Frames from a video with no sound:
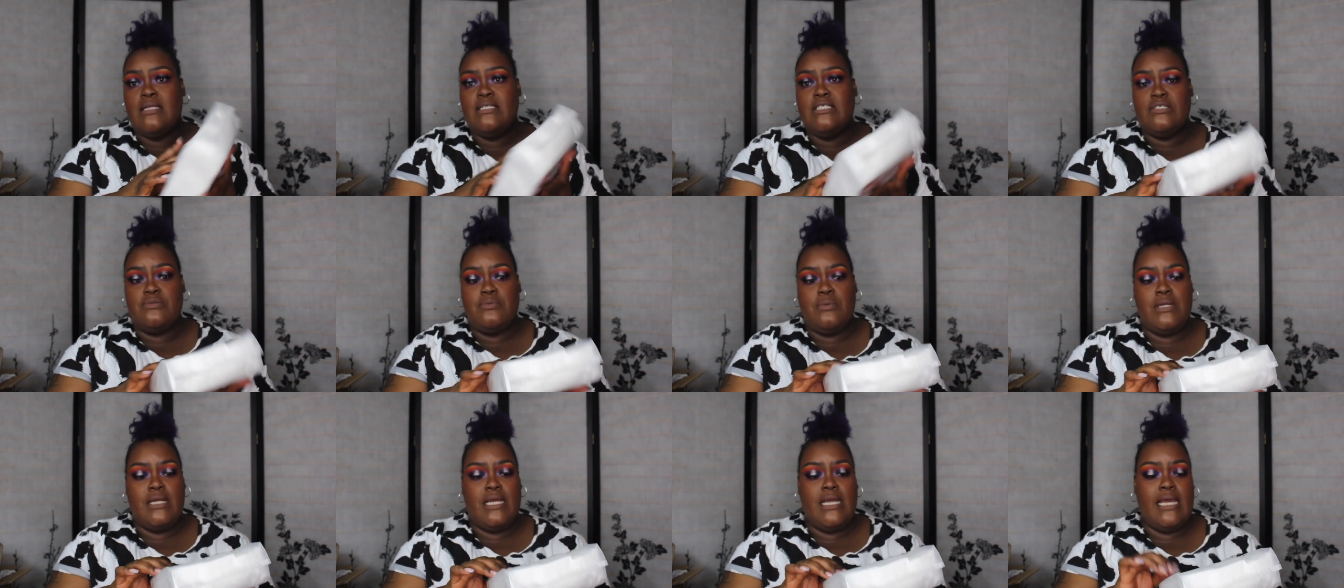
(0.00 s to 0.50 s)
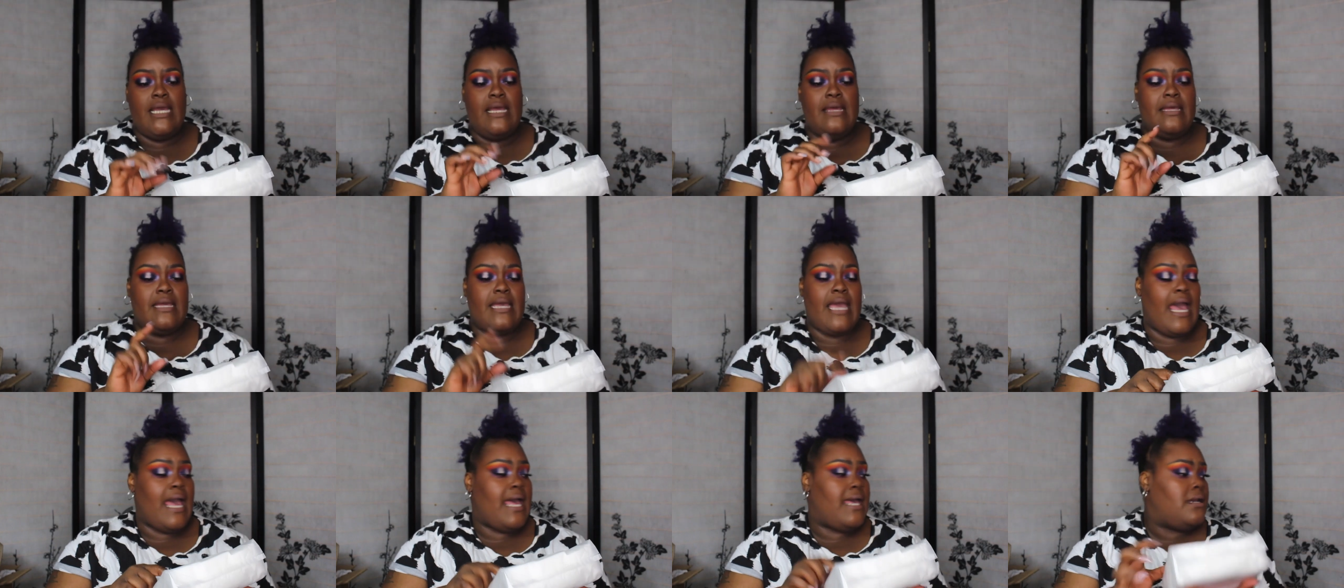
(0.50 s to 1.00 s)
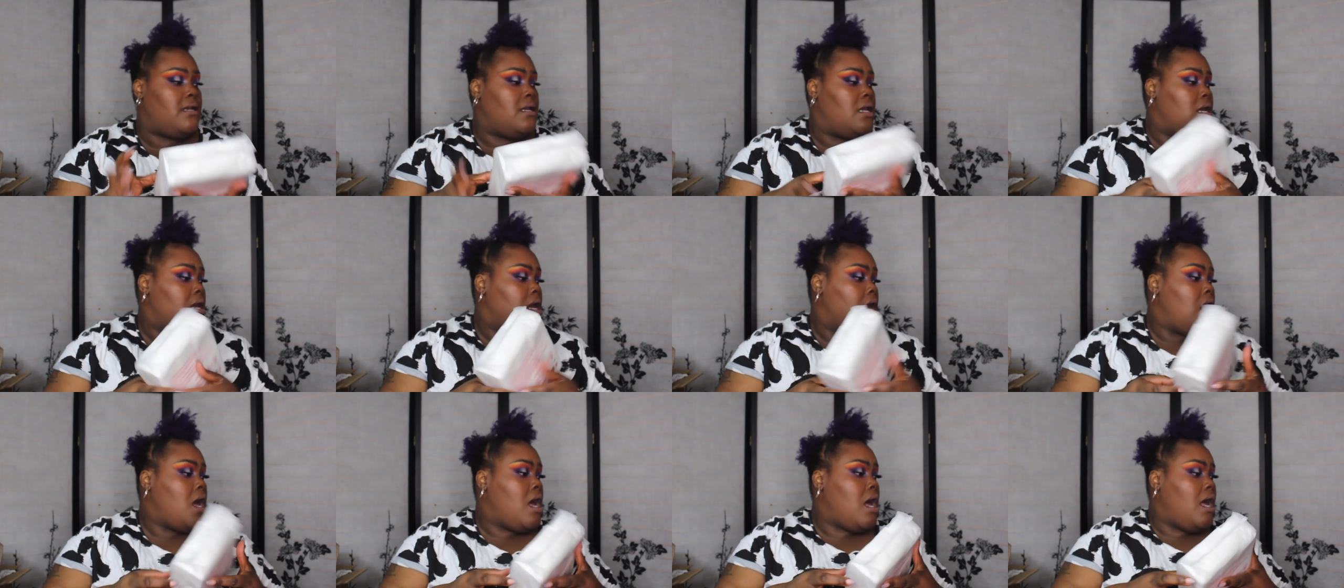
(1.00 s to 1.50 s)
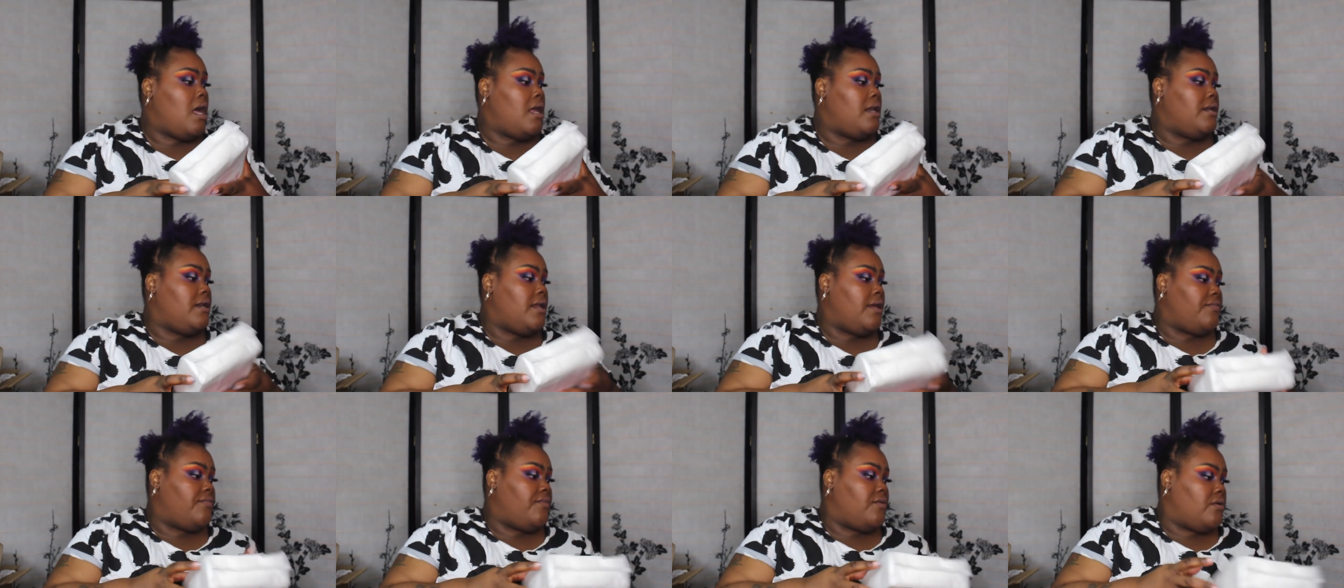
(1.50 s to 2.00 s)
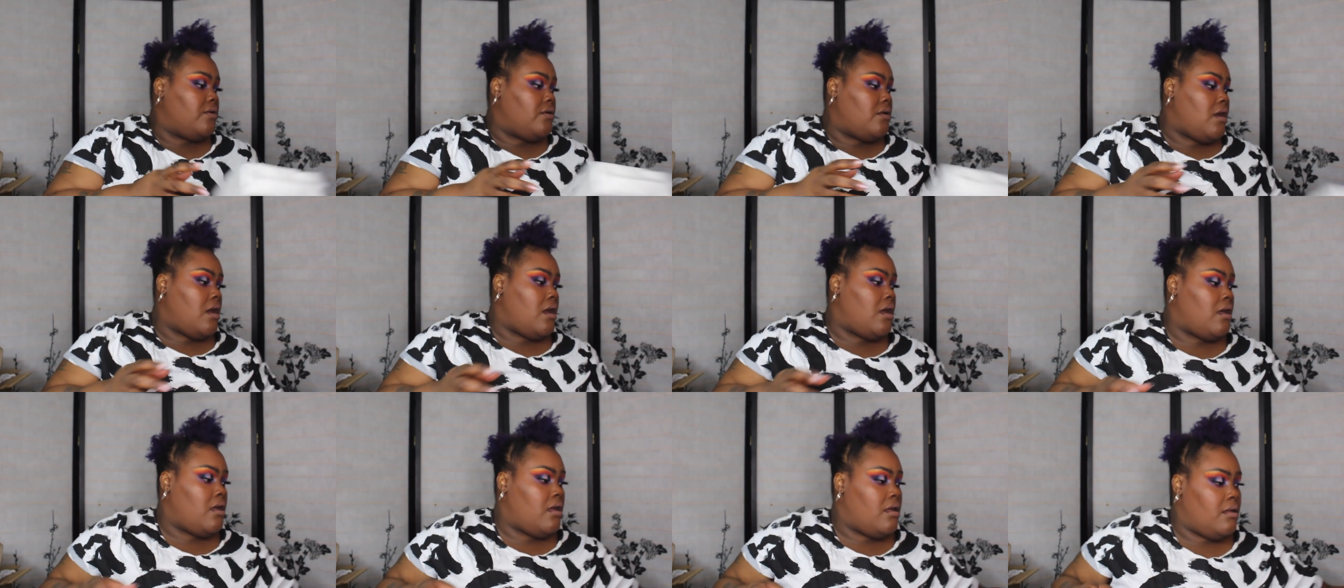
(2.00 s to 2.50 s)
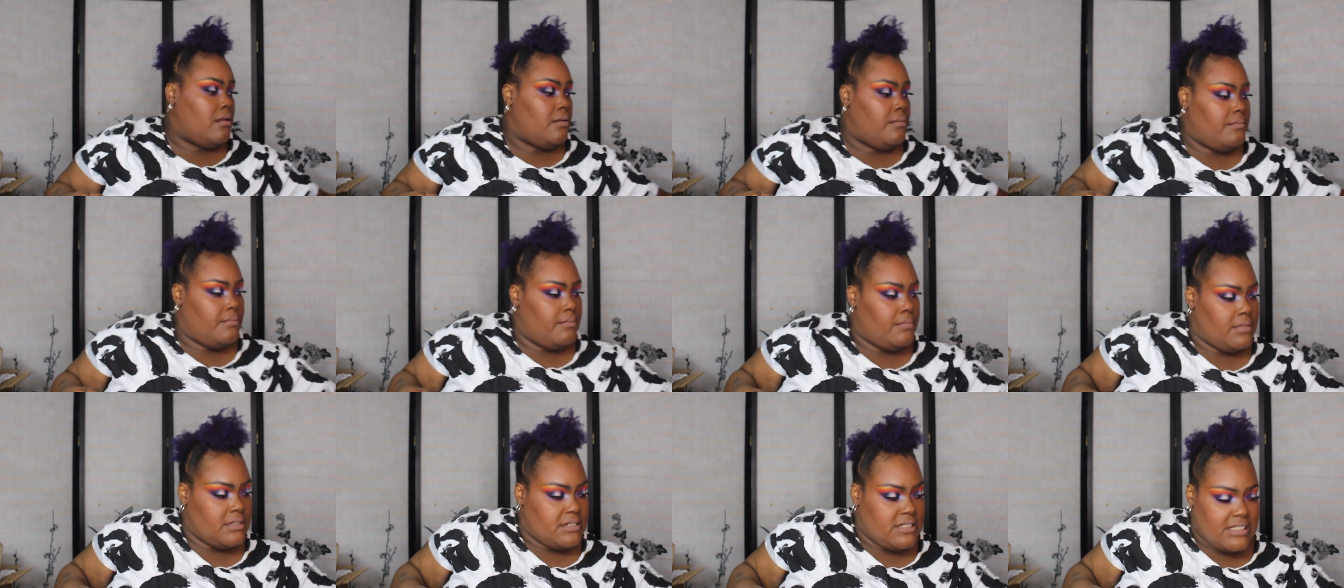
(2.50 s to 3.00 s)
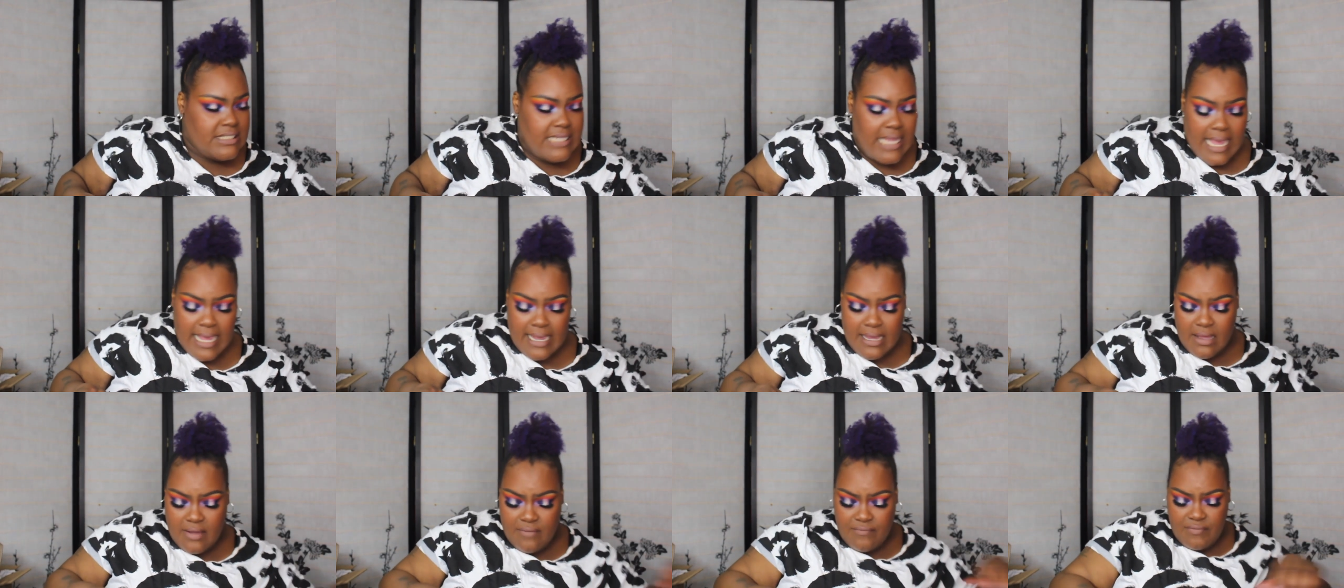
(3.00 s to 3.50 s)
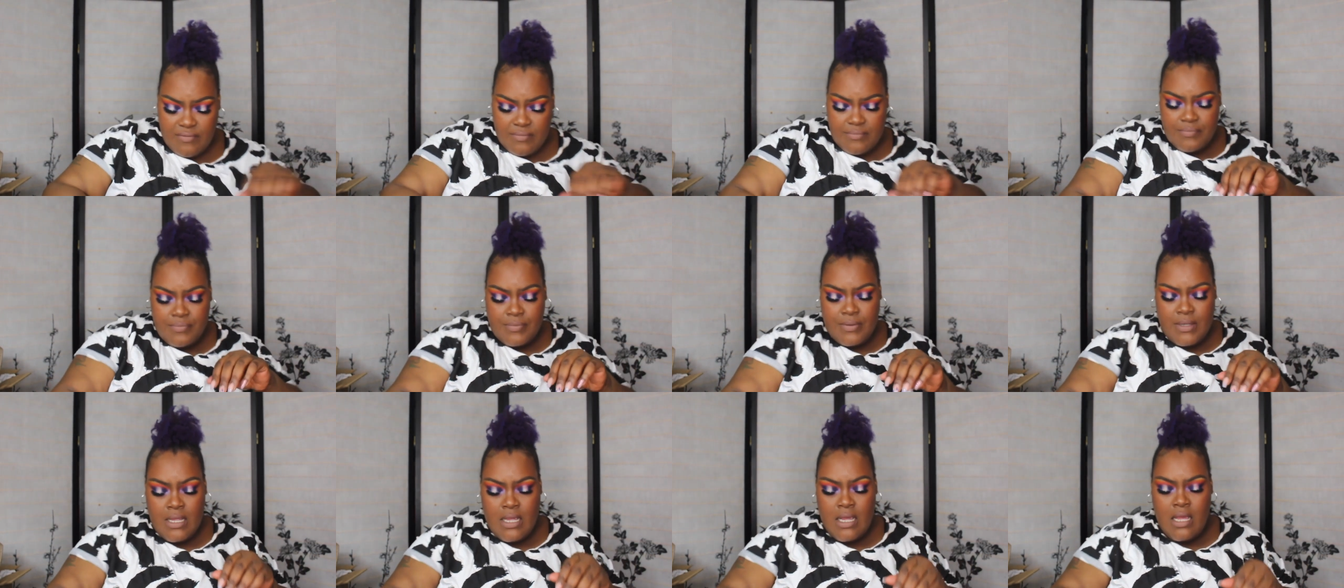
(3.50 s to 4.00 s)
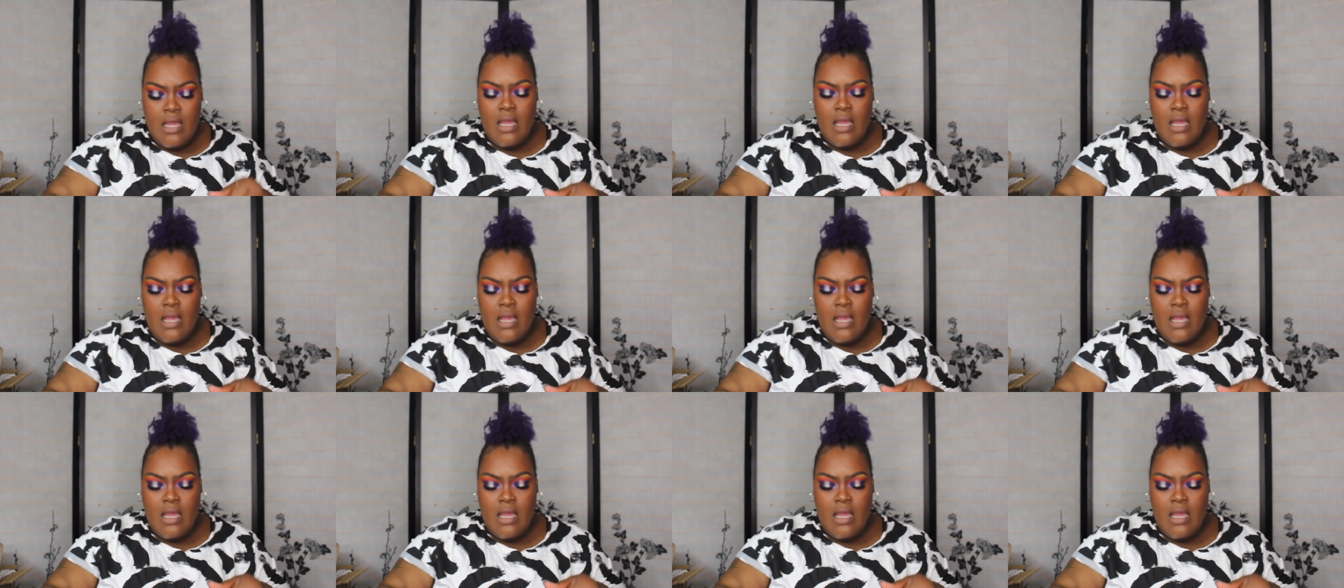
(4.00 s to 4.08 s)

I just went ahead and got another um, stack of them.